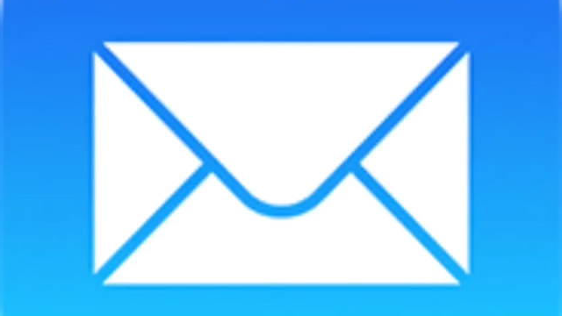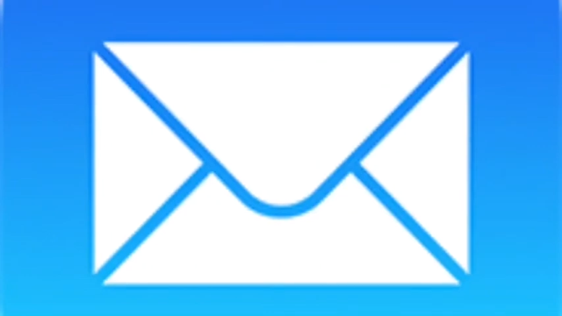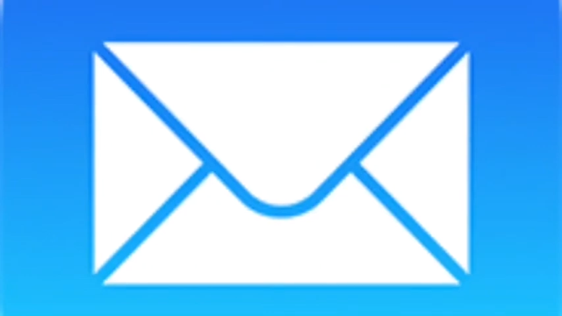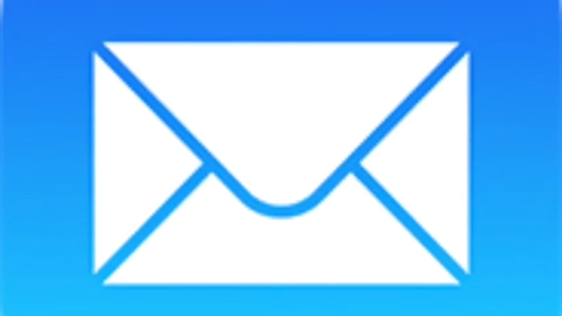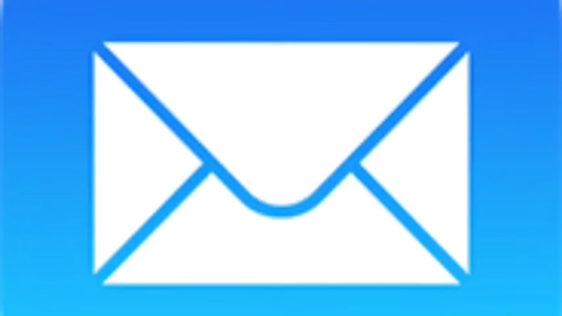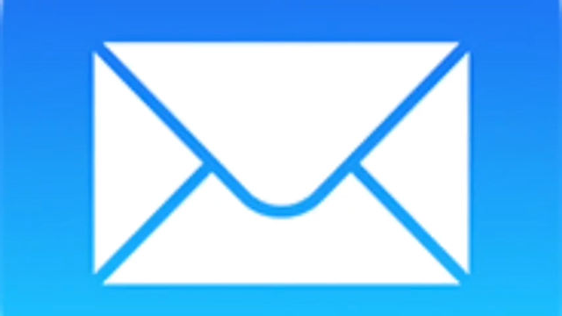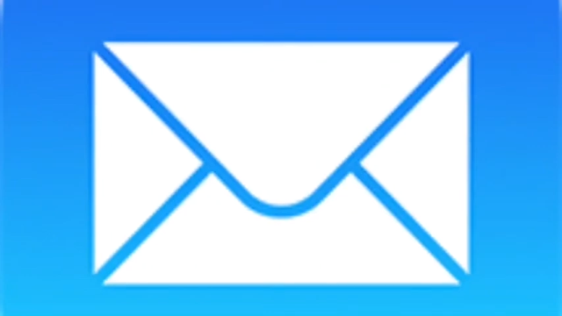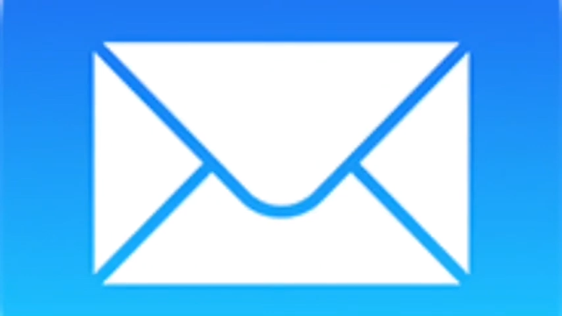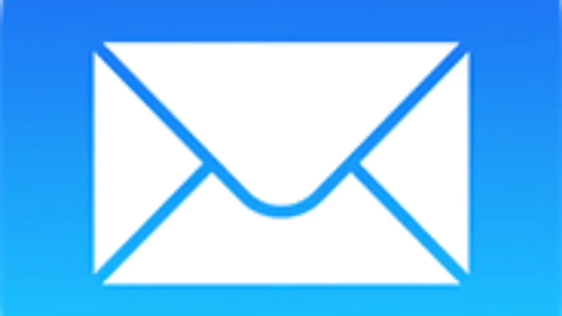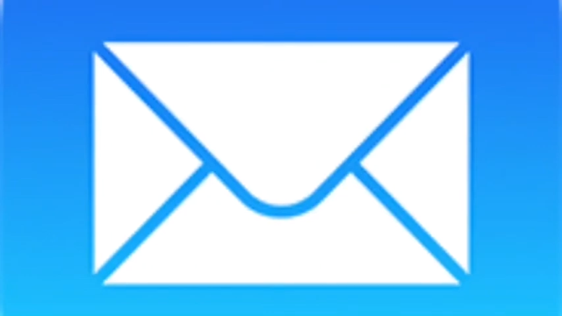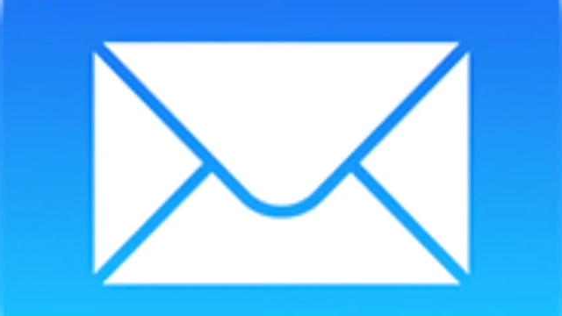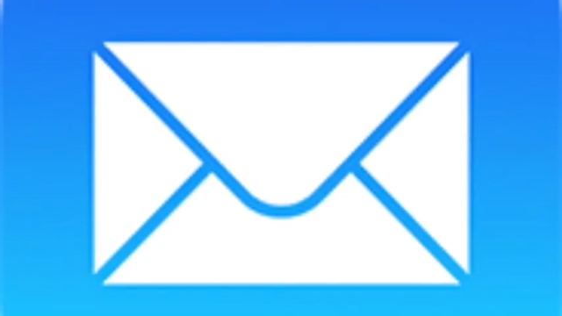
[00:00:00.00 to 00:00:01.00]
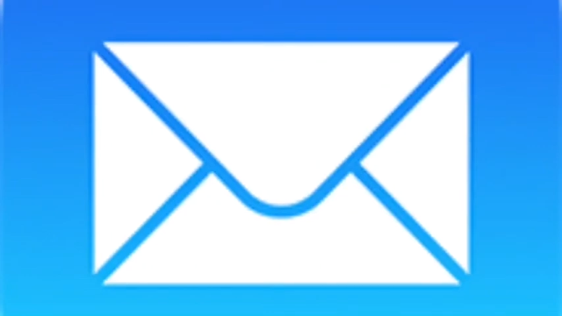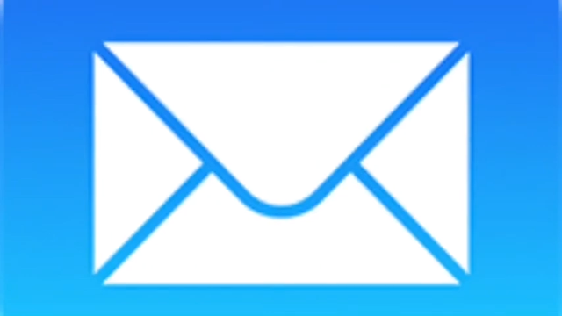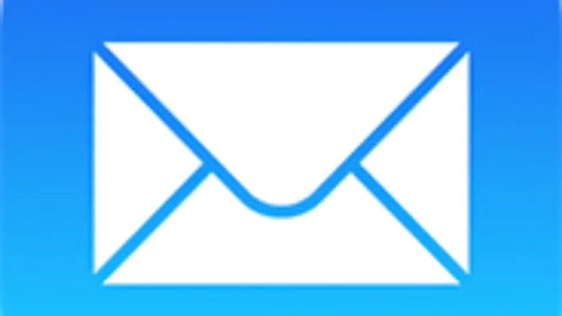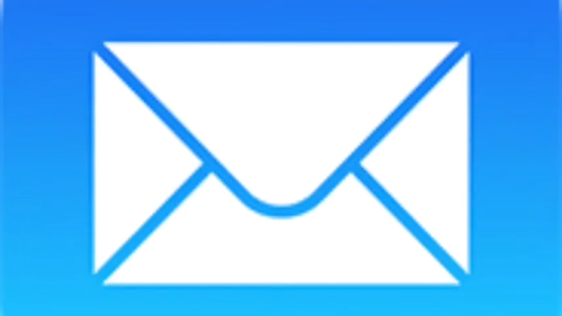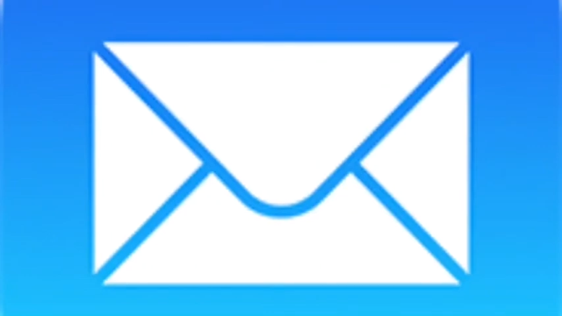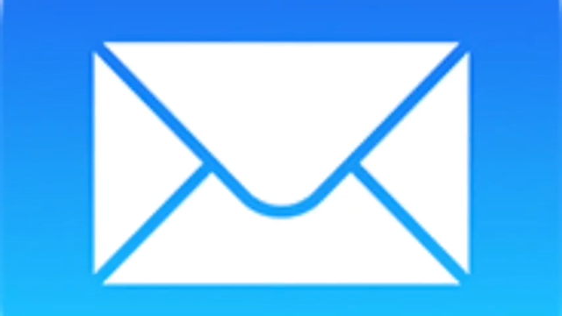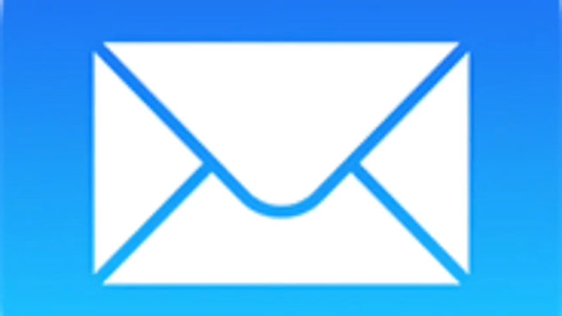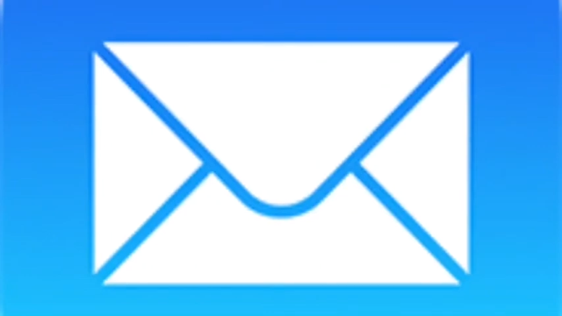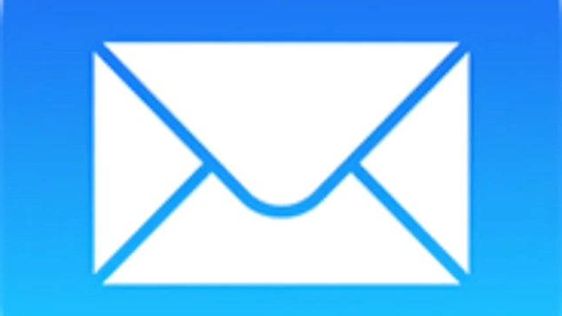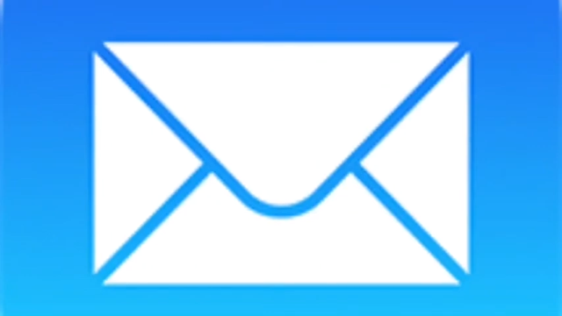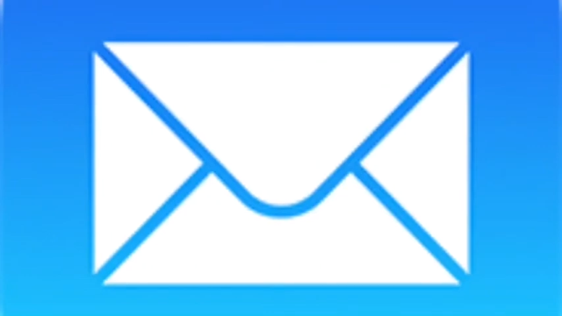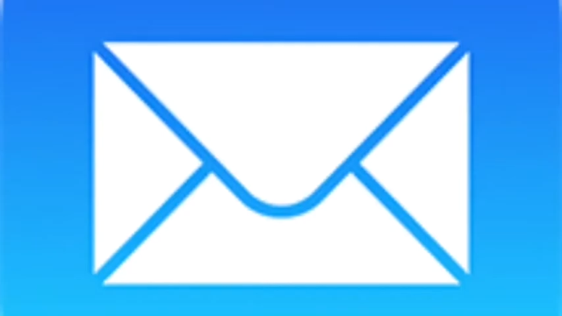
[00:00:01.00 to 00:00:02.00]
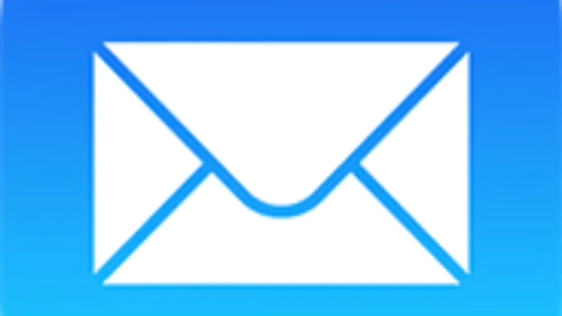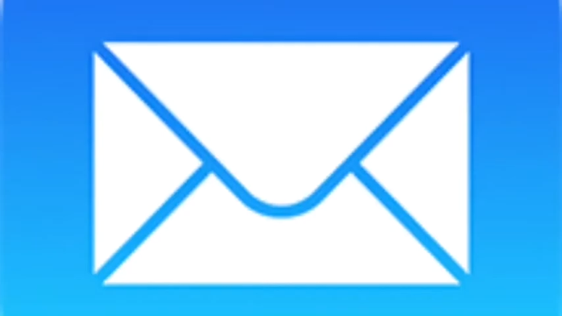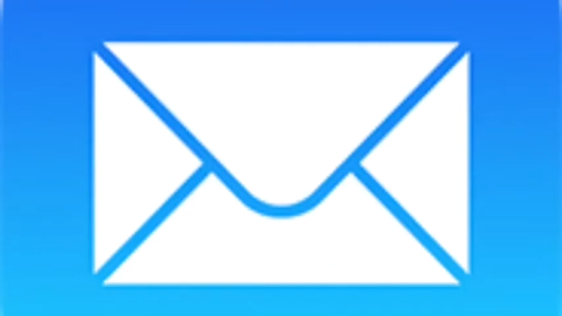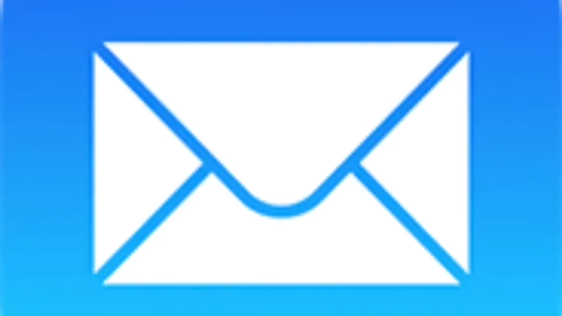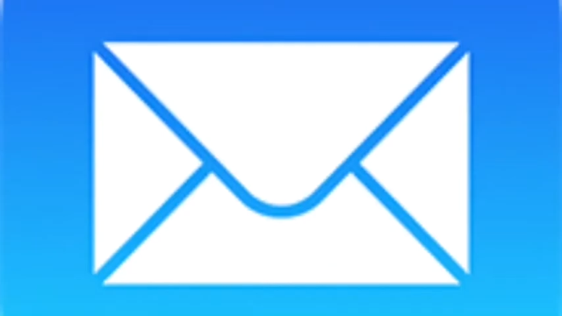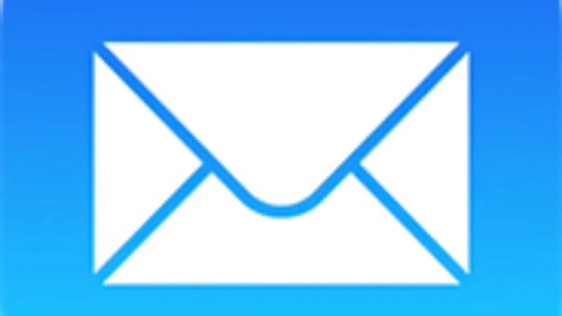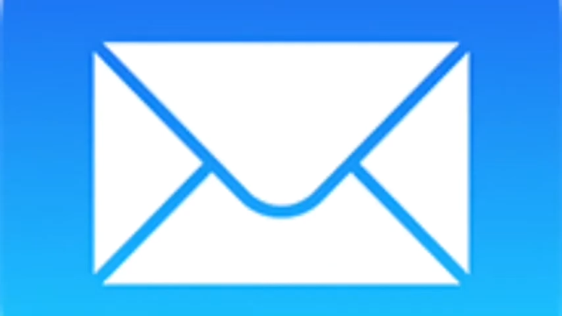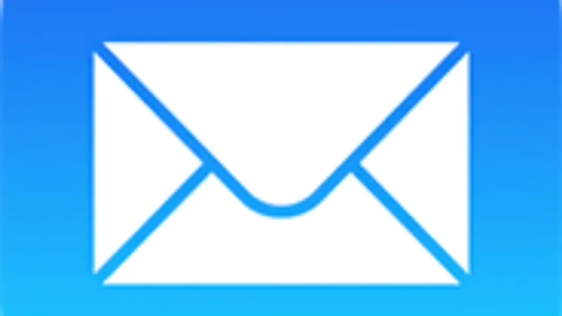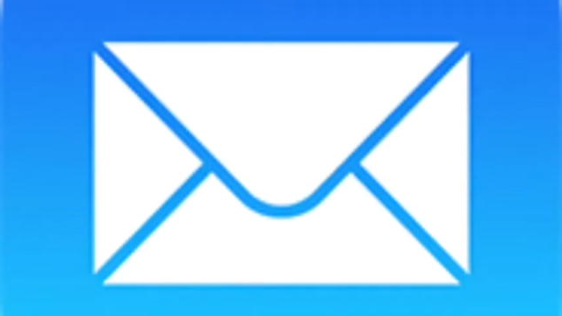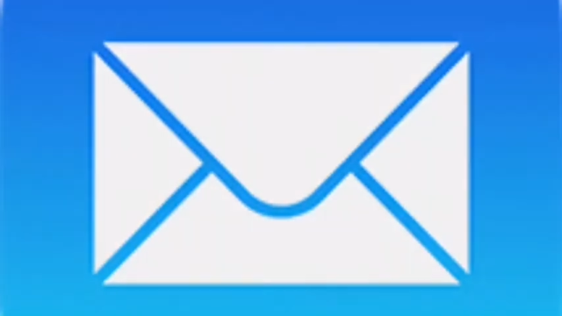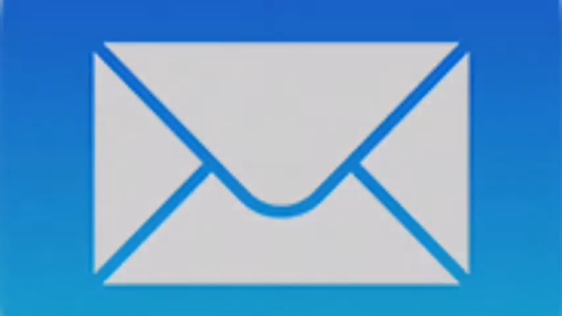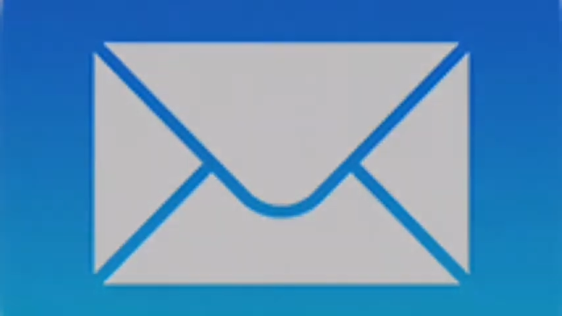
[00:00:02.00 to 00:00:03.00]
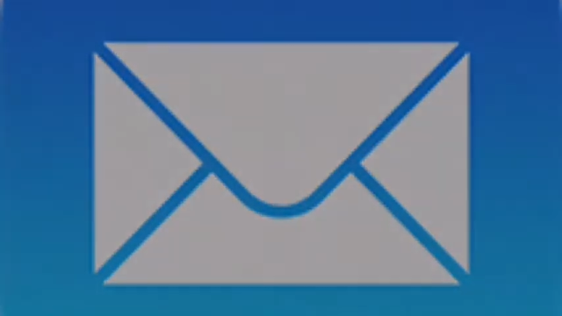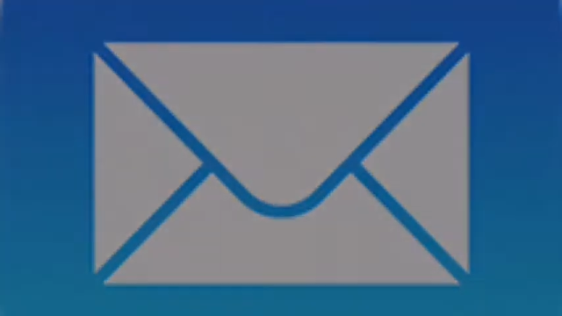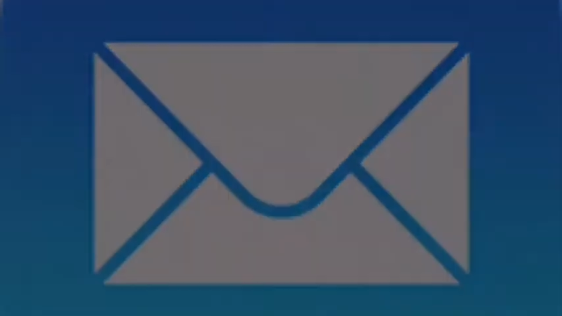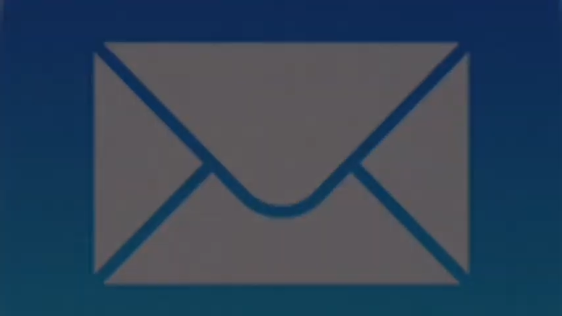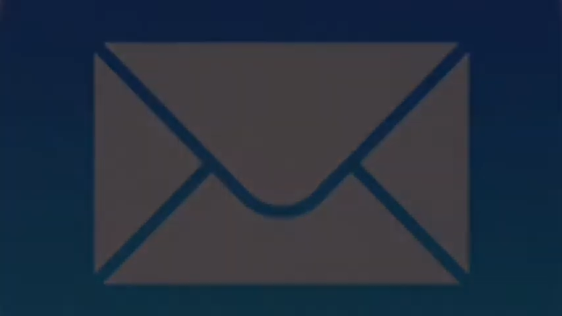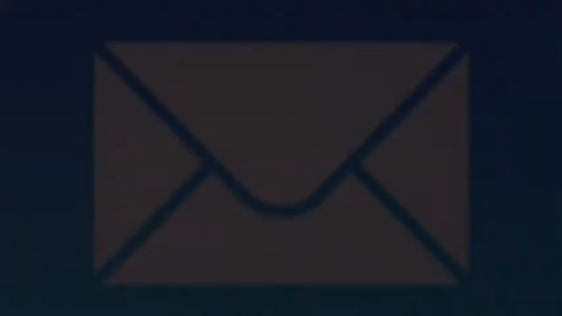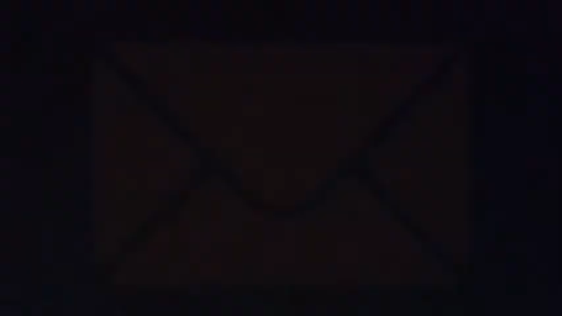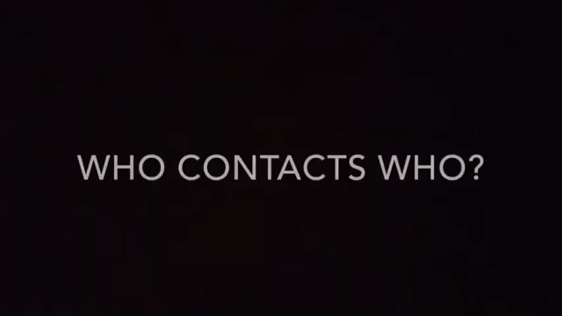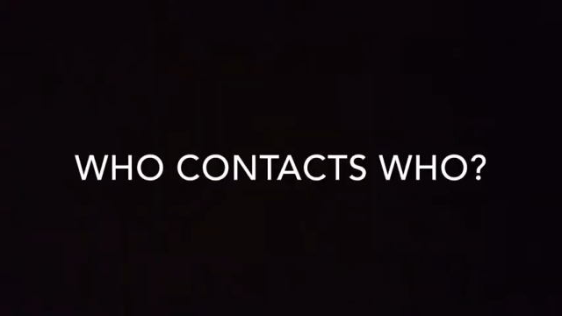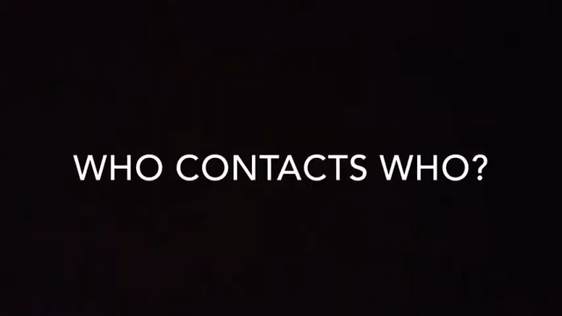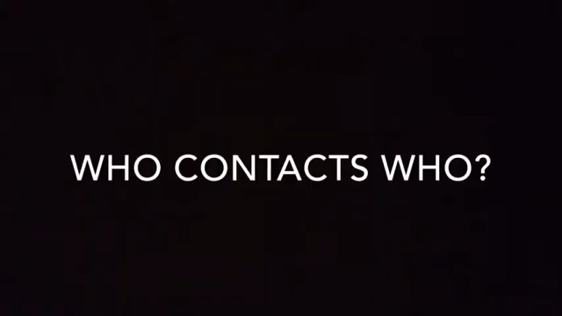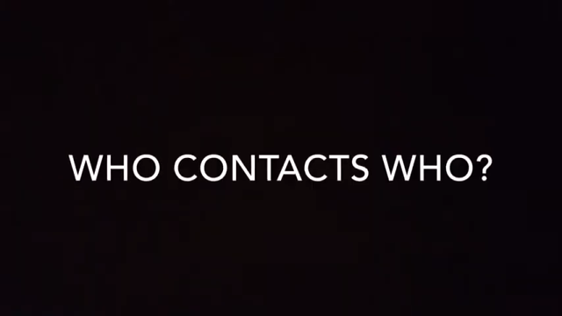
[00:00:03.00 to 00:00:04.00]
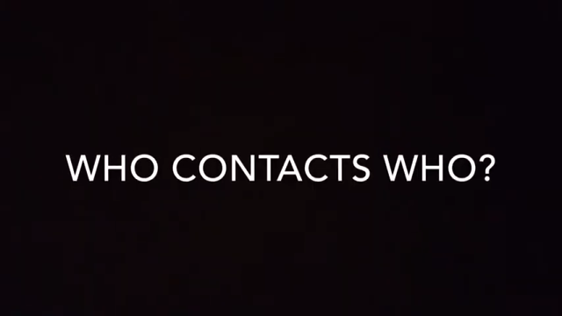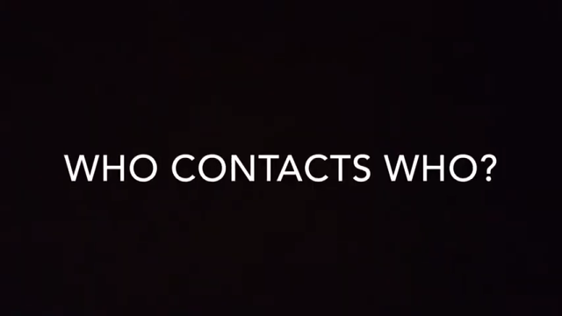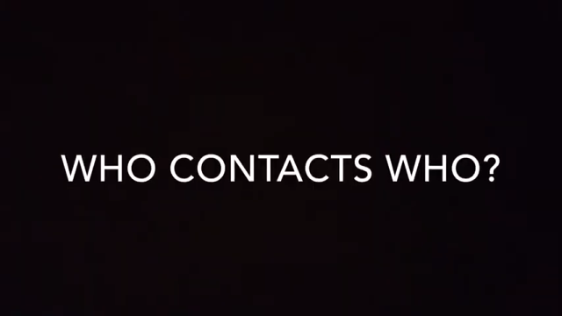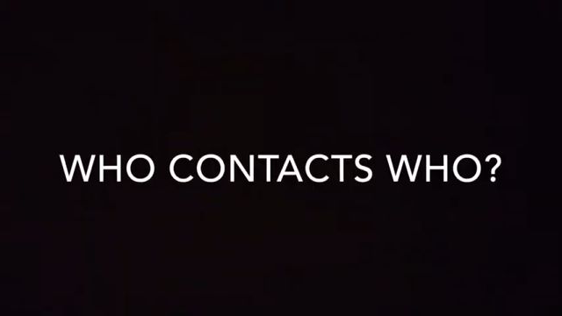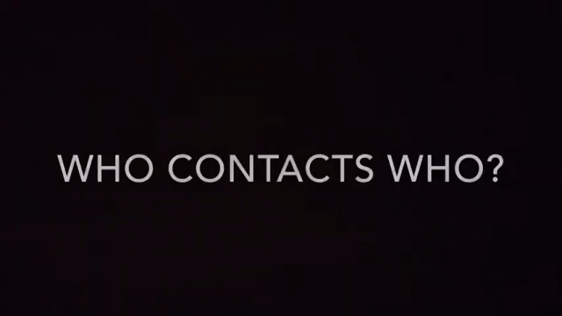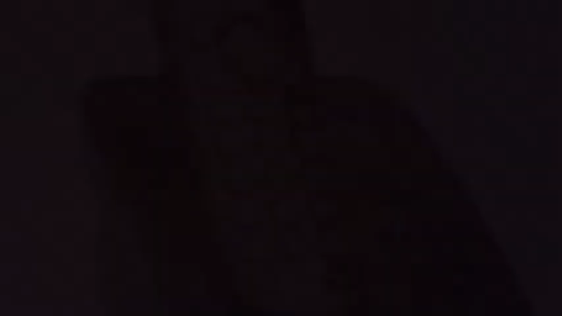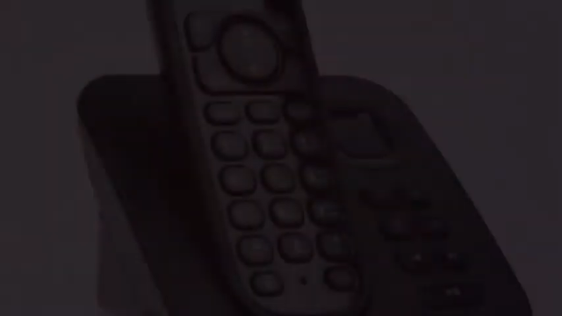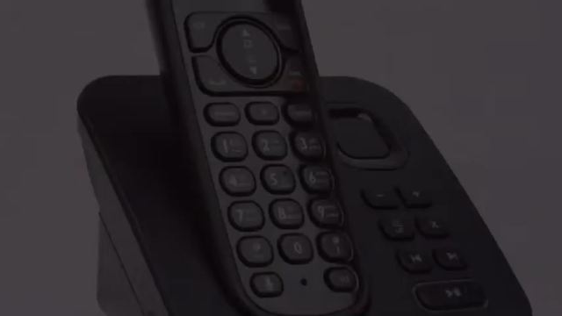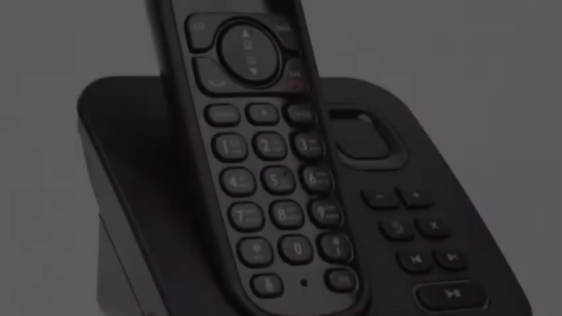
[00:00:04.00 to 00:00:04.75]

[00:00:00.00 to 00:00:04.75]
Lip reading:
No face is visible, so there are no lips to read.